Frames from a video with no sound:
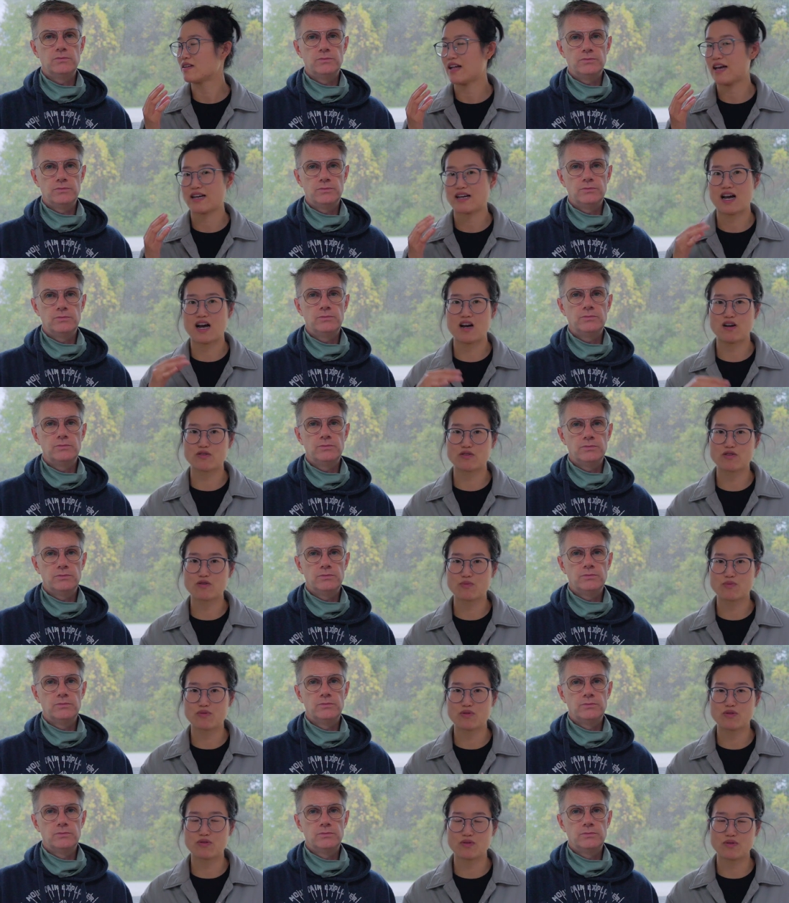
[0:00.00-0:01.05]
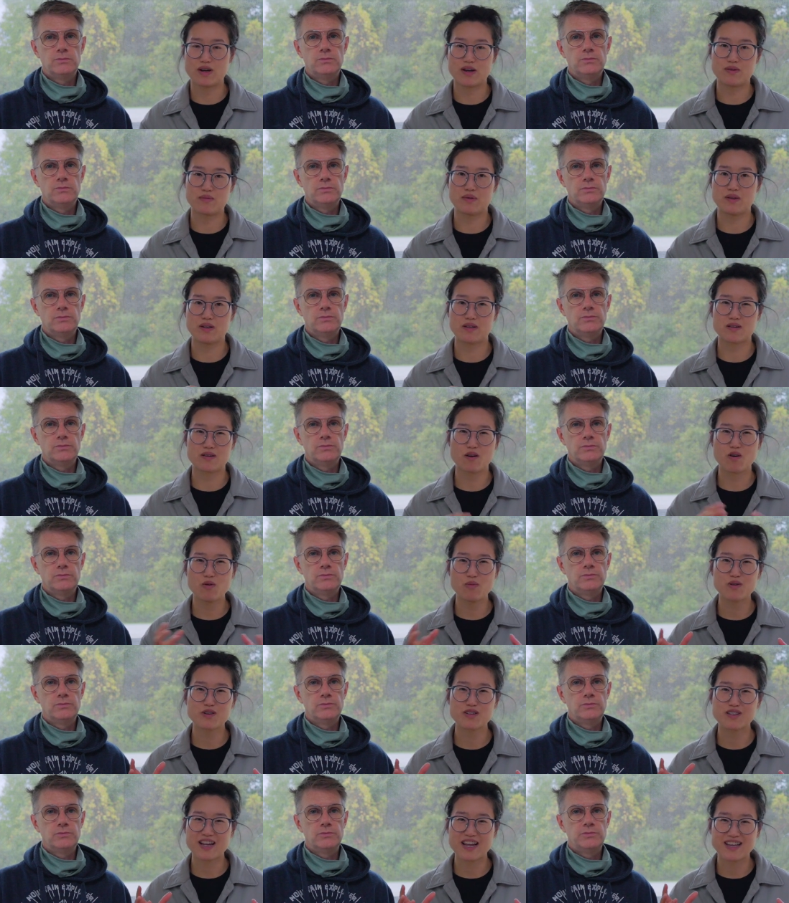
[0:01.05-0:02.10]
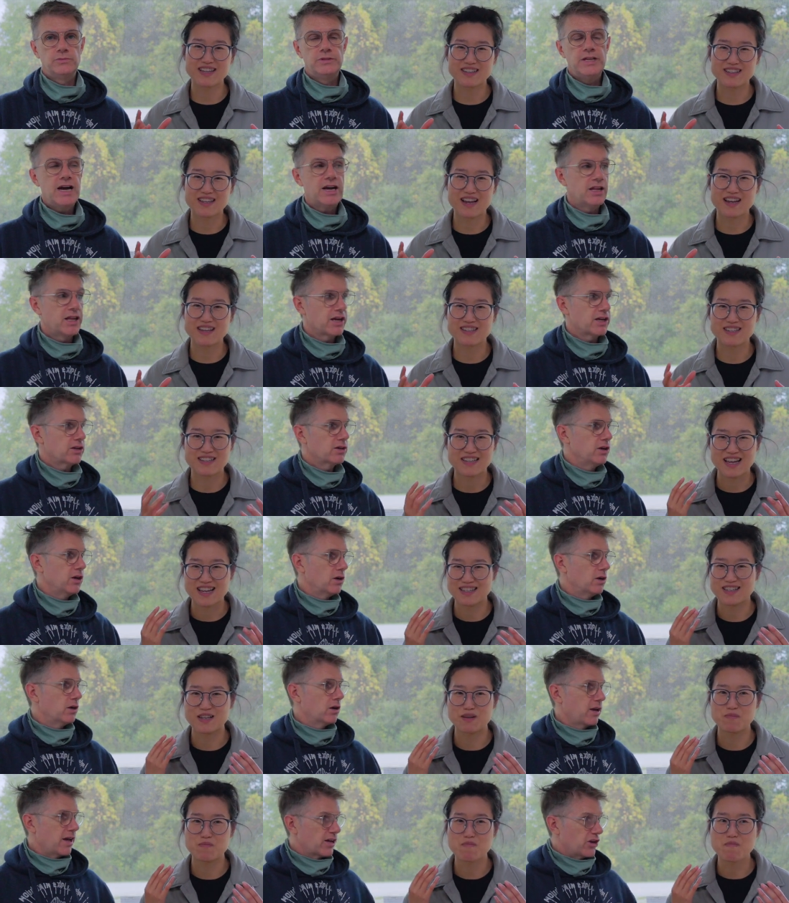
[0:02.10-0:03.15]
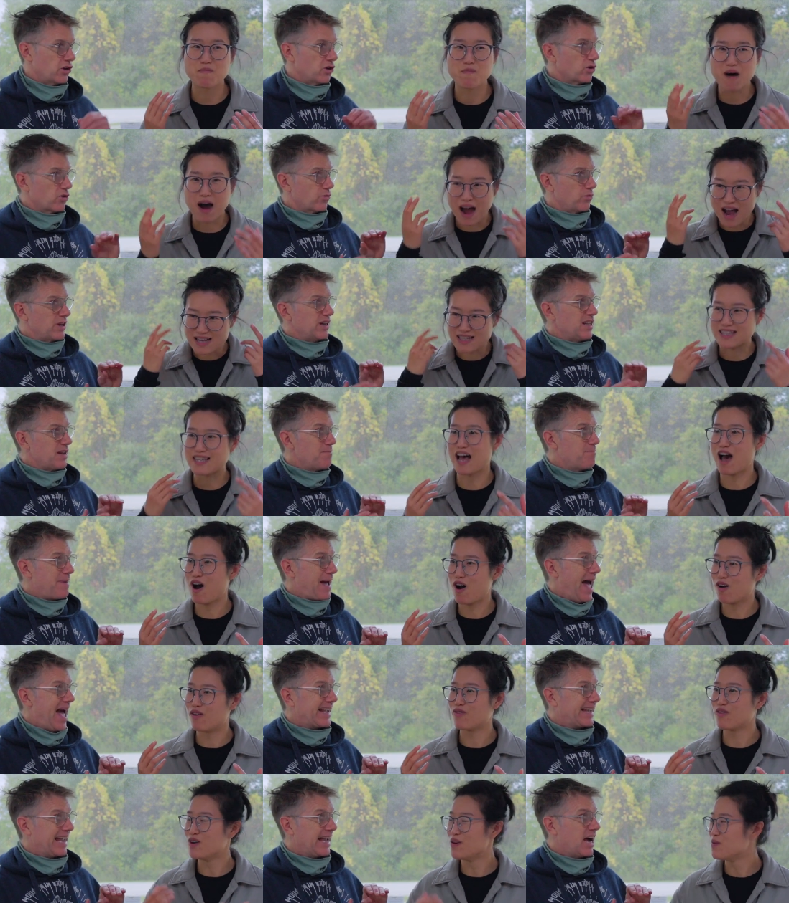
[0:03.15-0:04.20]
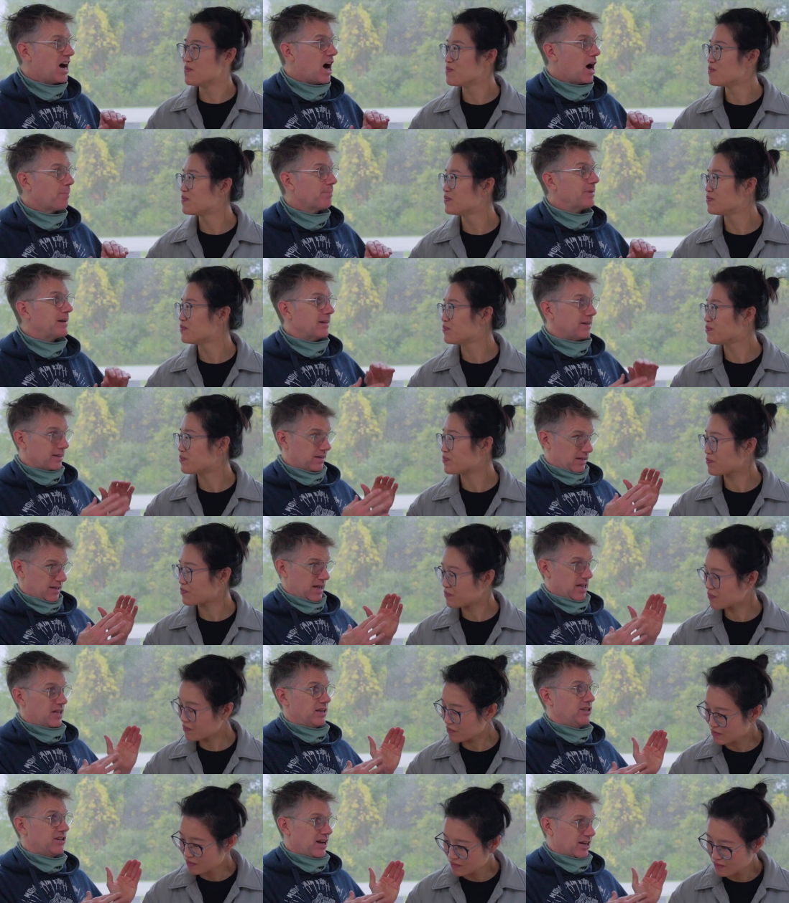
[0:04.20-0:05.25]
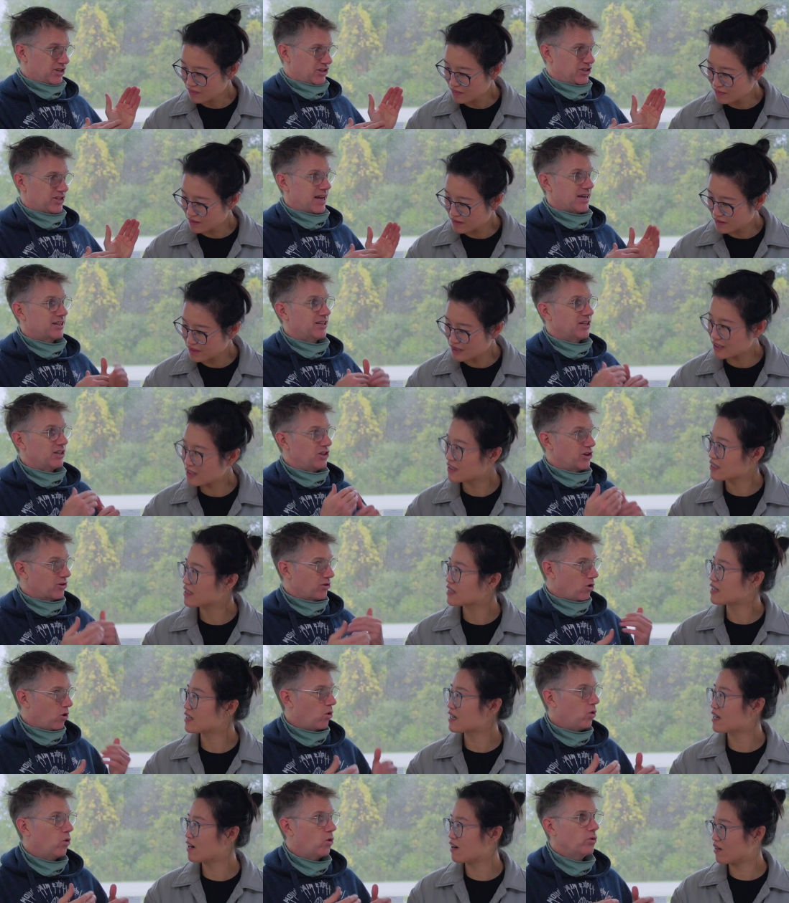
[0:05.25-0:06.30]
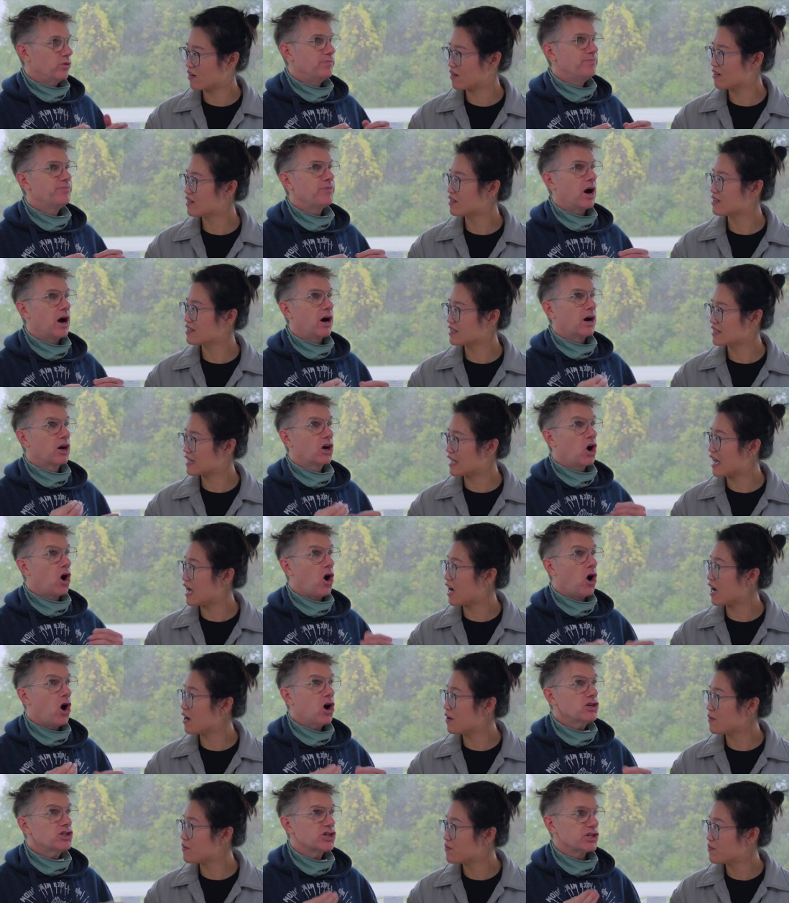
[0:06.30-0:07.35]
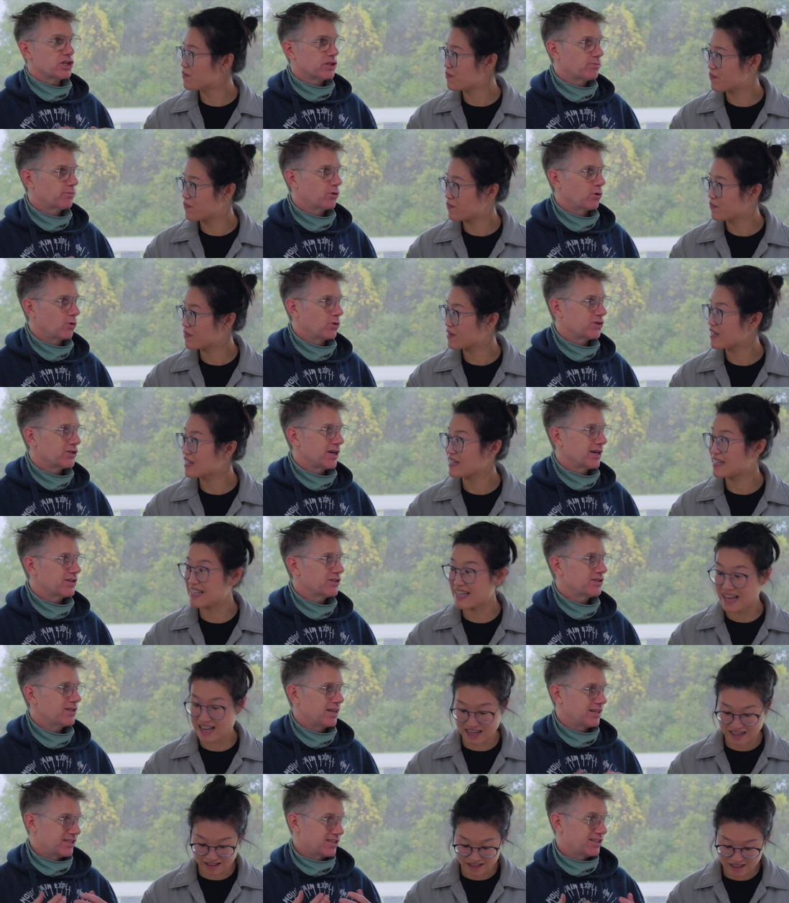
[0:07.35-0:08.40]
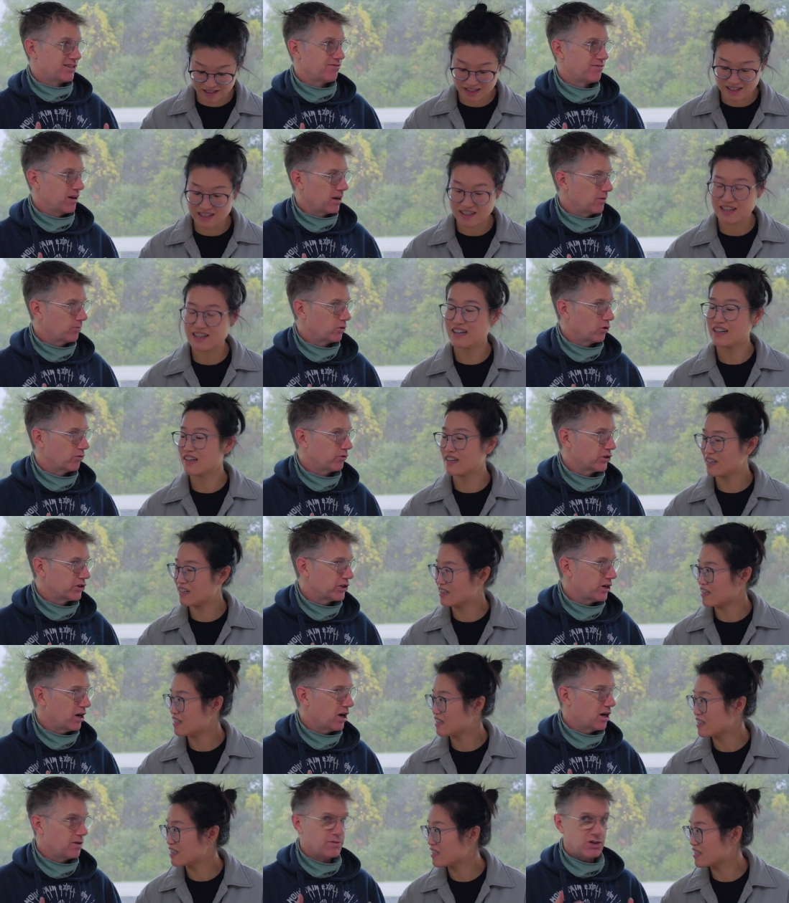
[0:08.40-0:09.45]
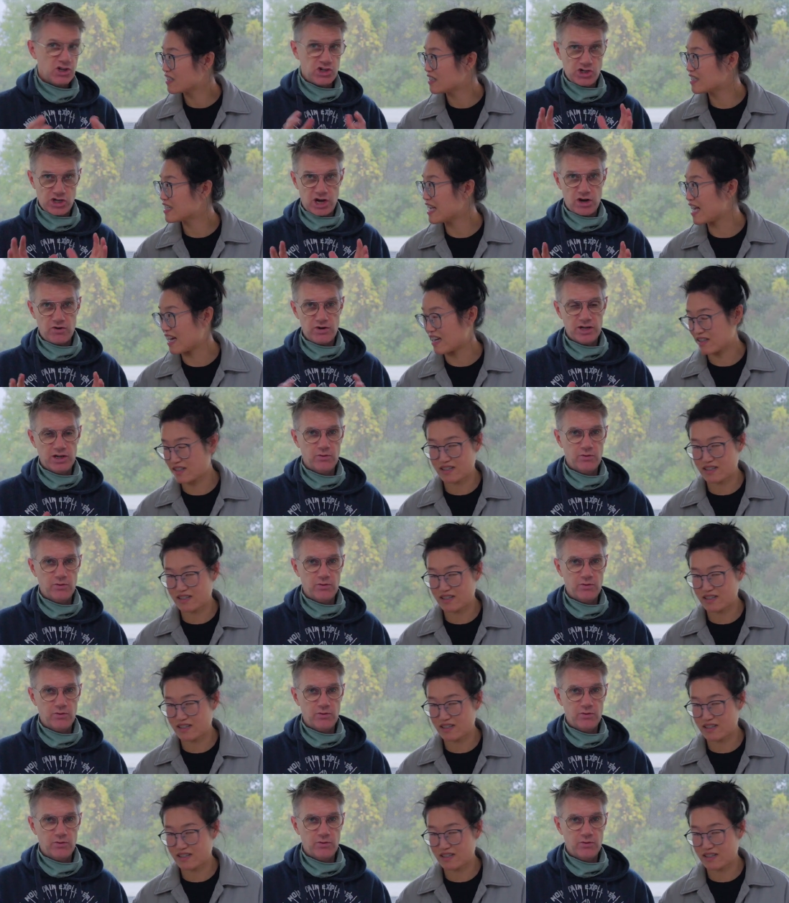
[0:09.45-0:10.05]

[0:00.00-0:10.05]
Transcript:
Speaker 1: like how to brew I, it's almost like yeah, dissecting like, like you're myself really
Speaker 2: backing up and dissecting your own unconscious yeah. process yes. that's developed over time and sharing